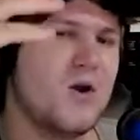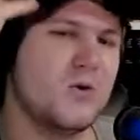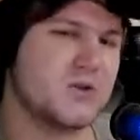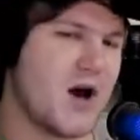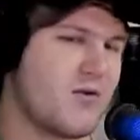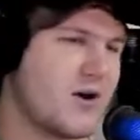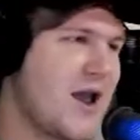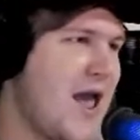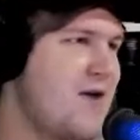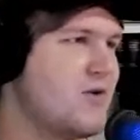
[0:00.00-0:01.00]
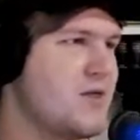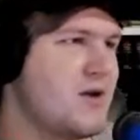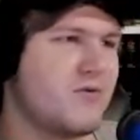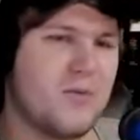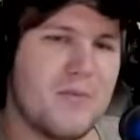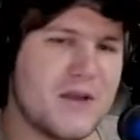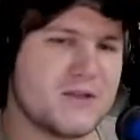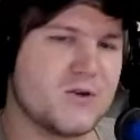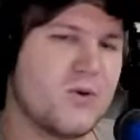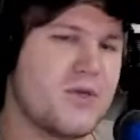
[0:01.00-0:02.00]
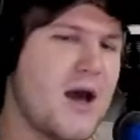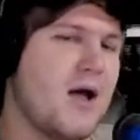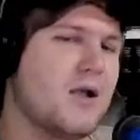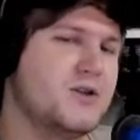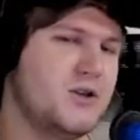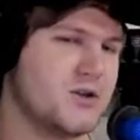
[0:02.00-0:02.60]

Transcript: who's covering everything from mystical theology